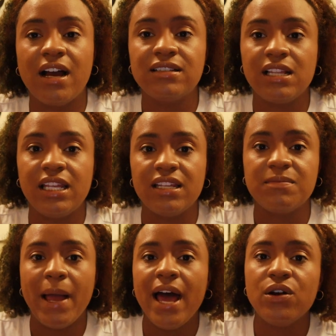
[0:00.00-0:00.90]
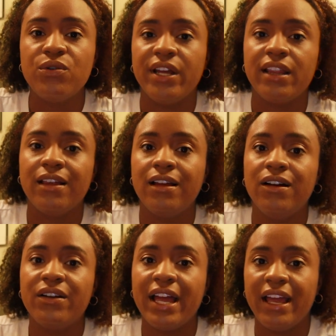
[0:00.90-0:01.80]
constantly this battle with,
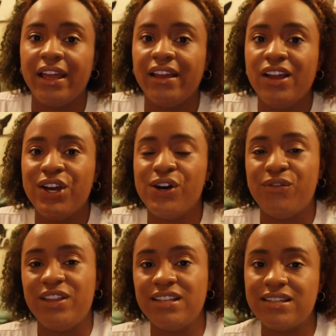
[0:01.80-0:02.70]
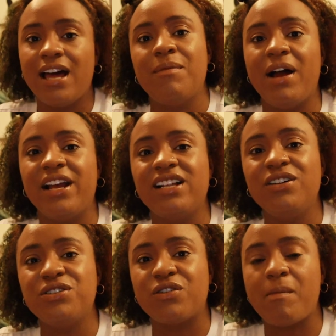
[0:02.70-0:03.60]
okay, on this side of my
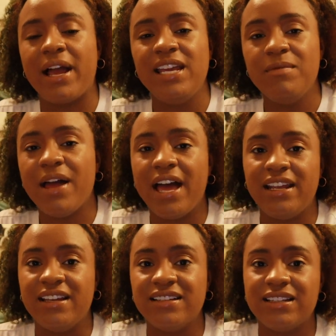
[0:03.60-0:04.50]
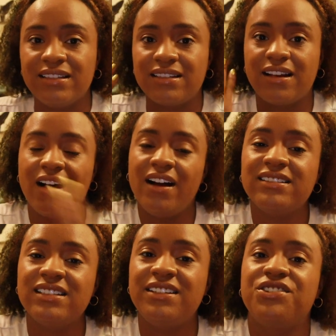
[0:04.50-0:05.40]
enclosure where my heat pad is, it's
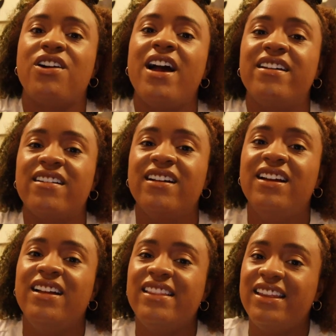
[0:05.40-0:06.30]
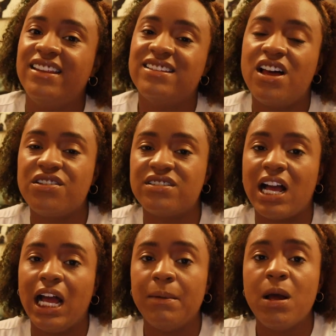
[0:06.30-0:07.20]
constantly drier than this other
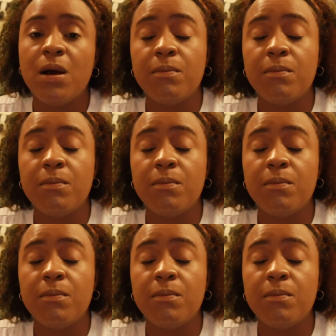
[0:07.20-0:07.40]
side.